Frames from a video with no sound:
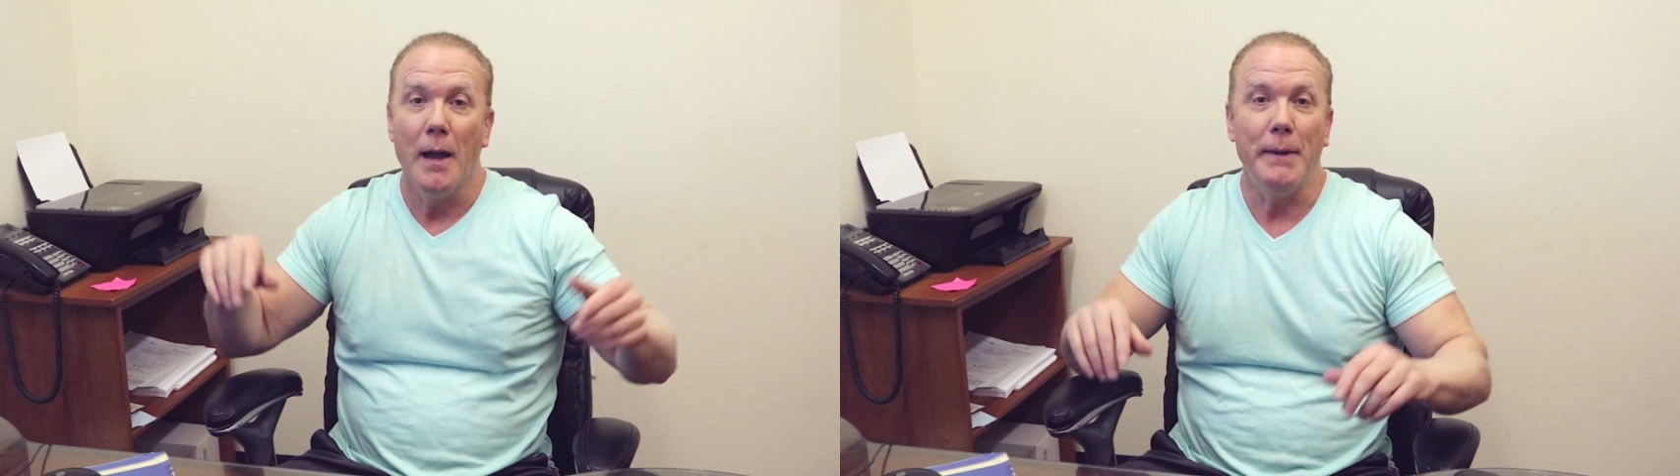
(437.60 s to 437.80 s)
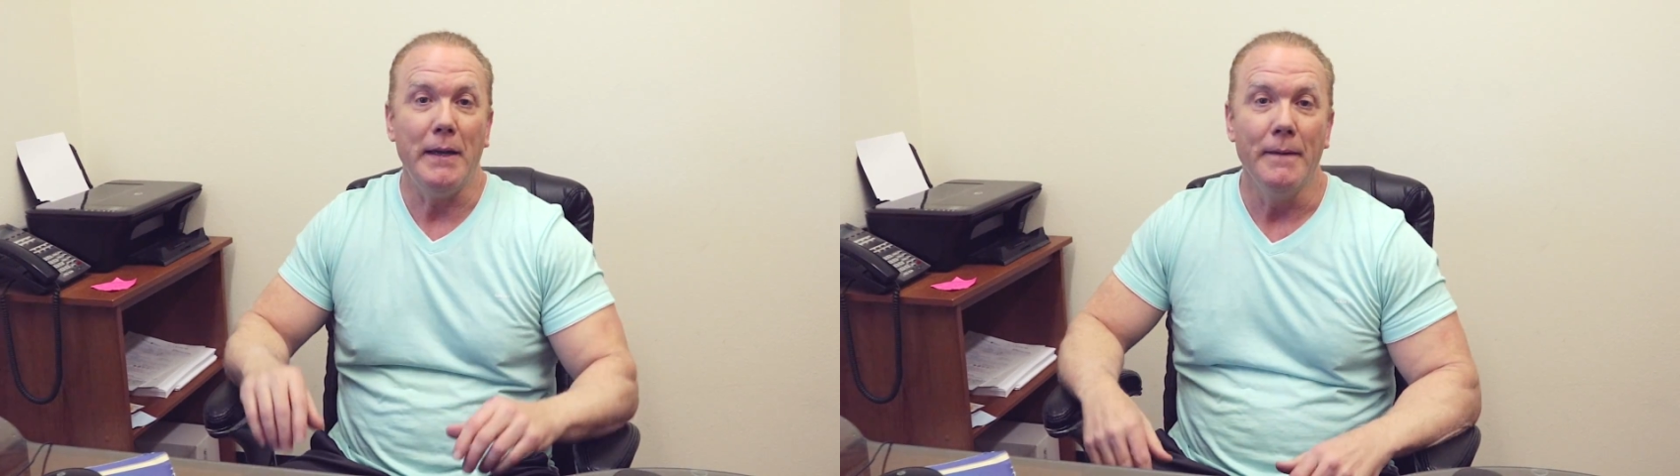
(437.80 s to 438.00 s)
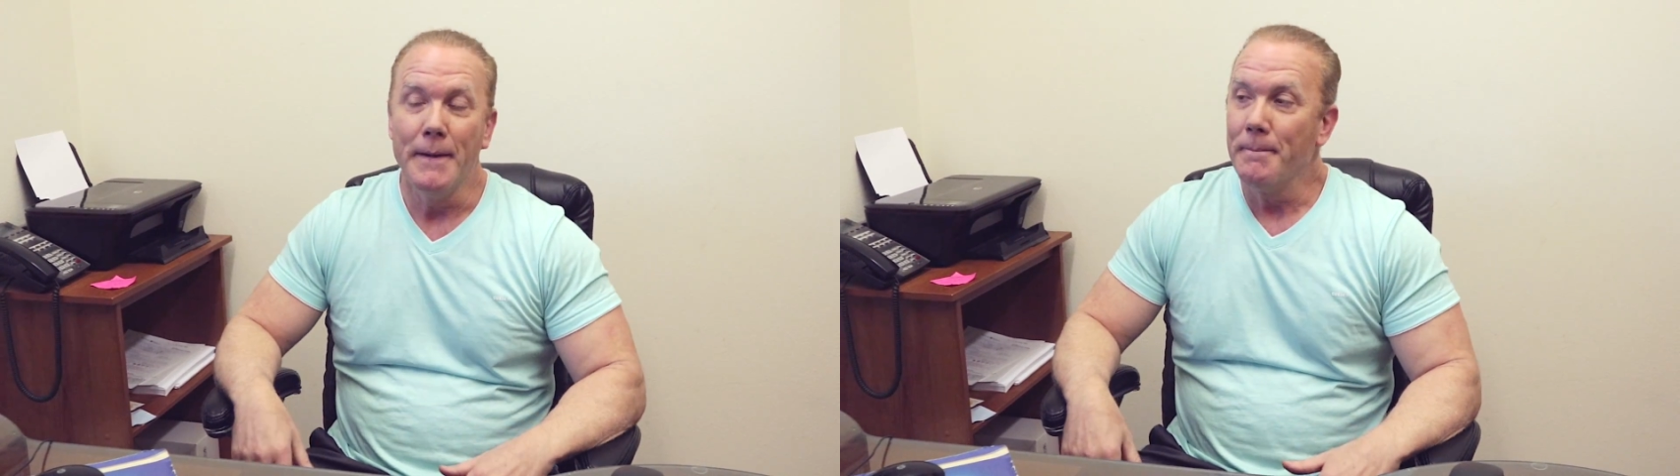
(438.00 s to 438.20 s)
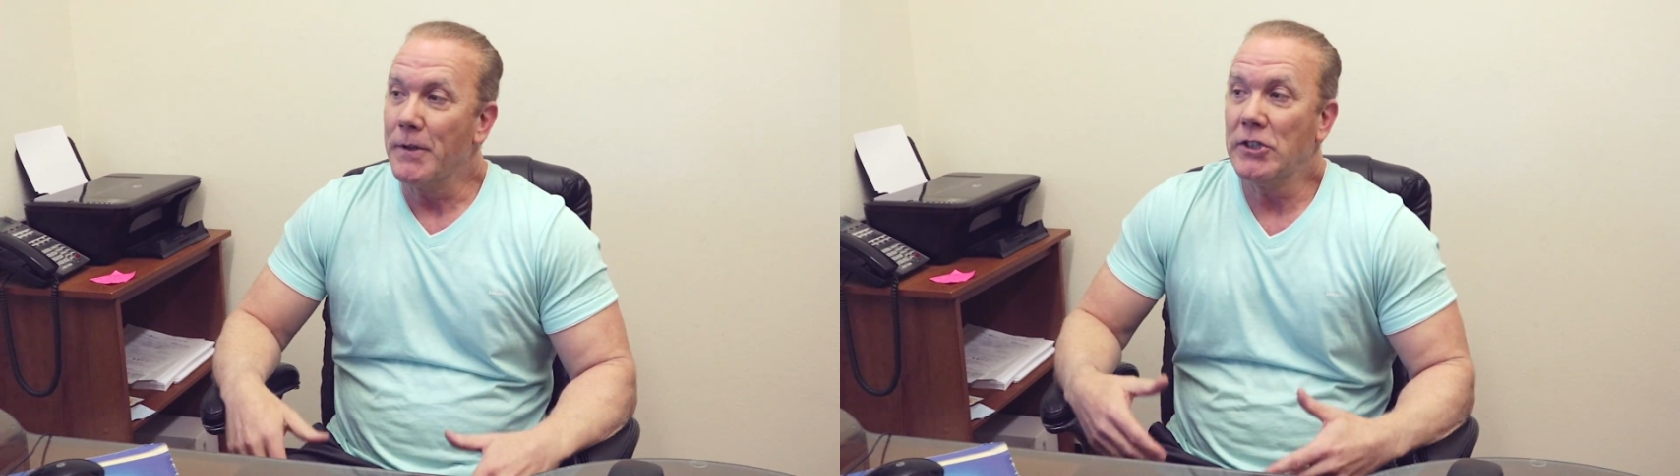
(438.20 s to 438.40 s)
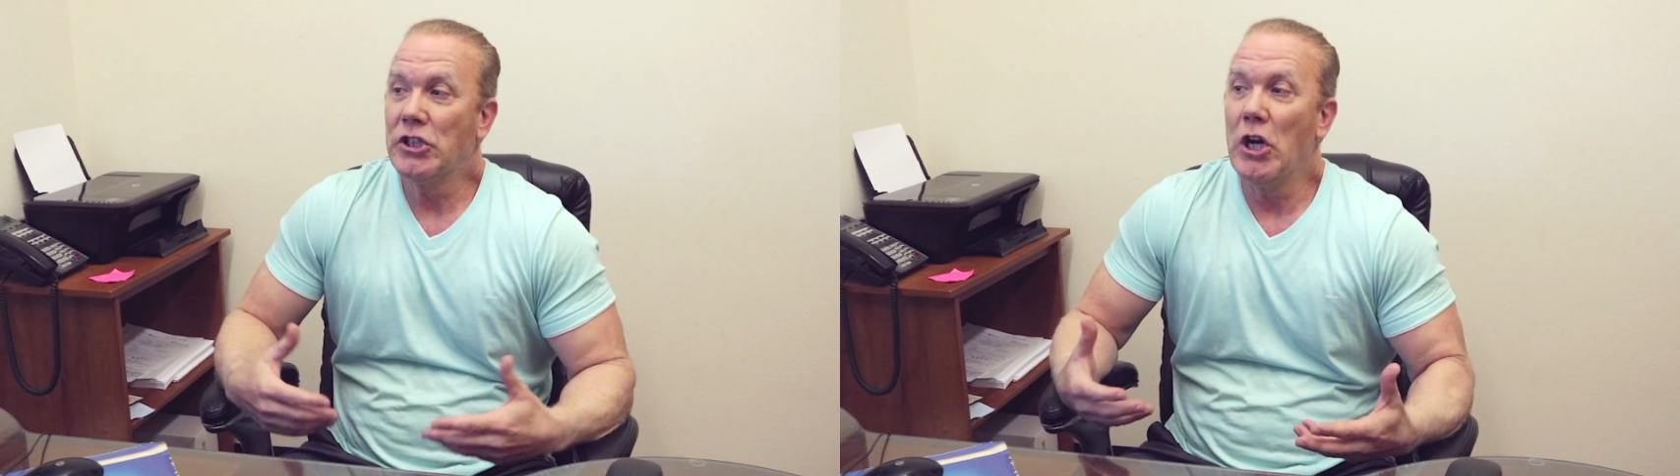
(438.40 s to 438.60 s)
I mean,
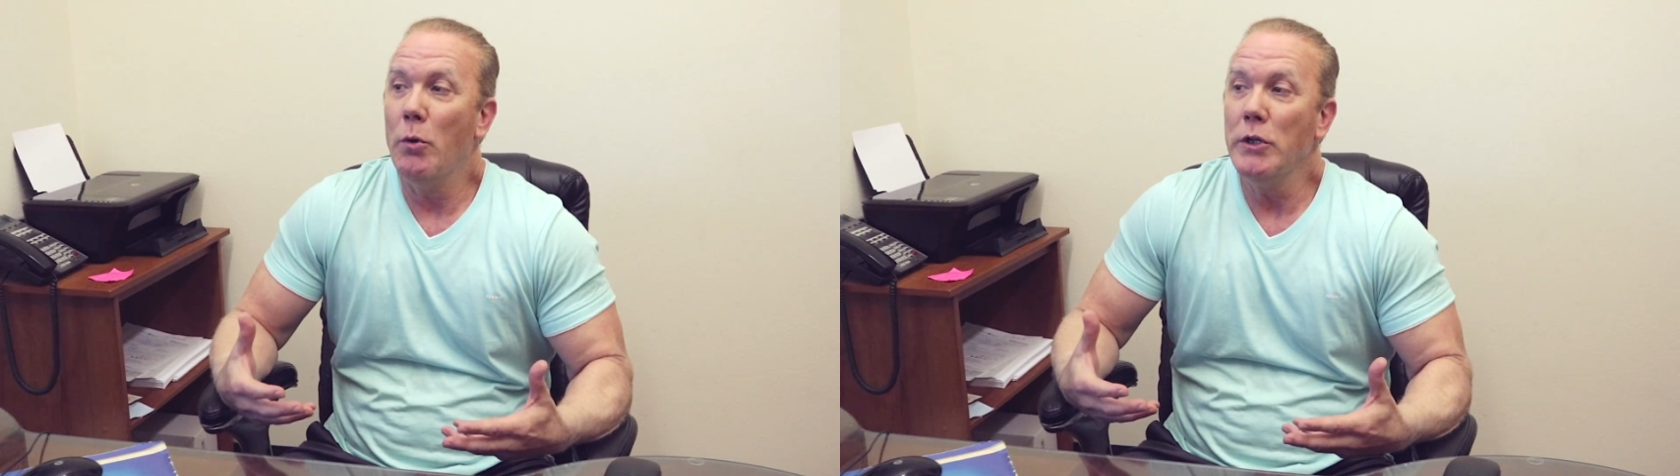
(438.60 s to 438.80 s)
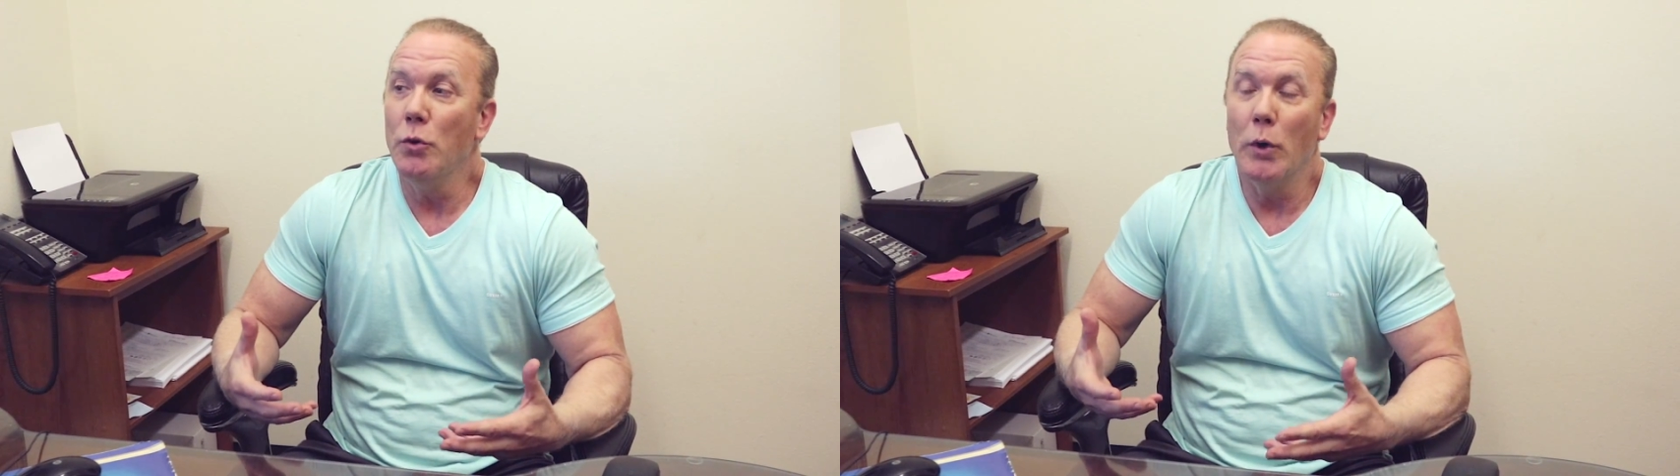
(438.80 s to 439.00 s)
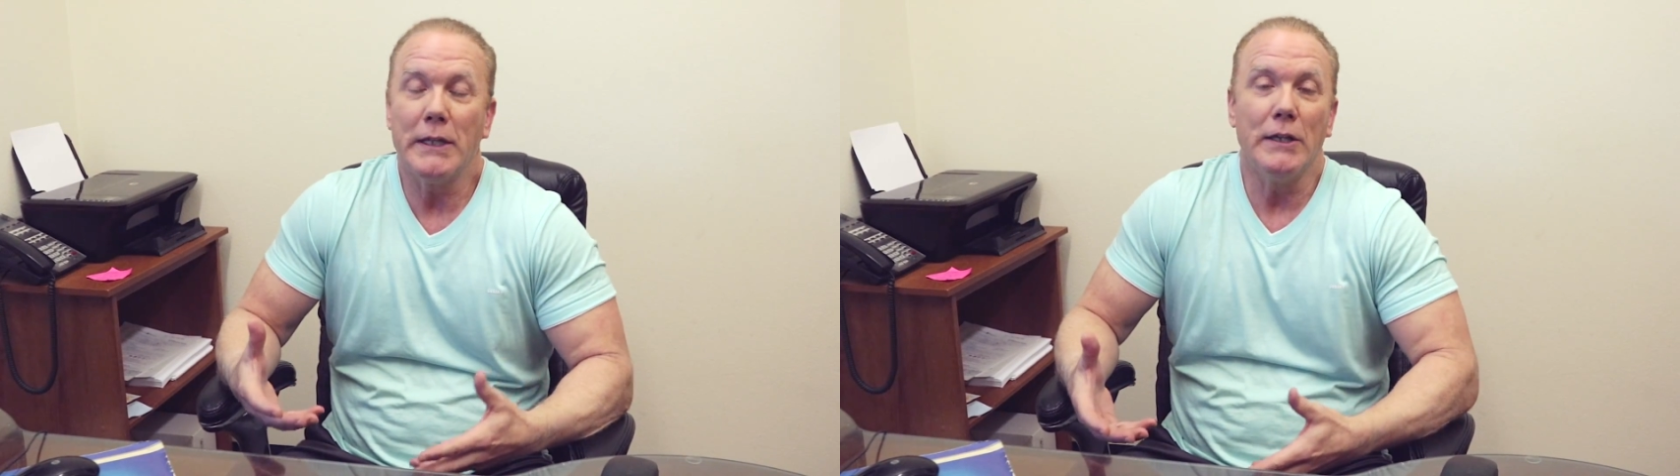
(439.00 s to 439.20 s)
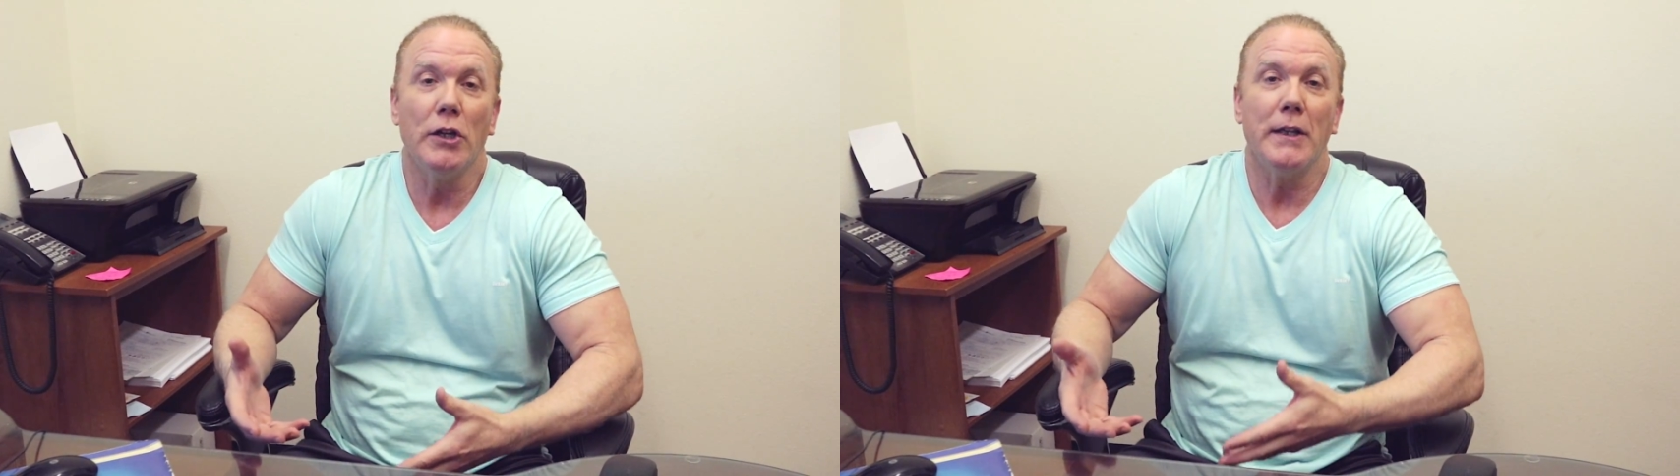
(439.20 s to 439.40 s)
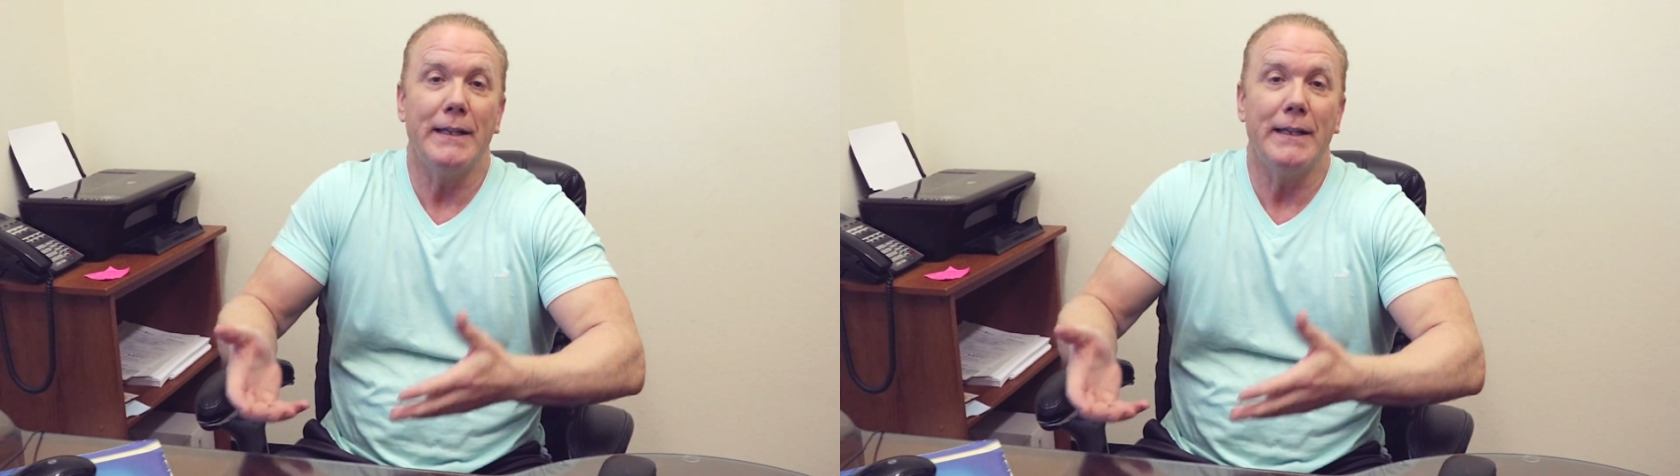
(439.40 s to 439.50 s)
they're showing you what they look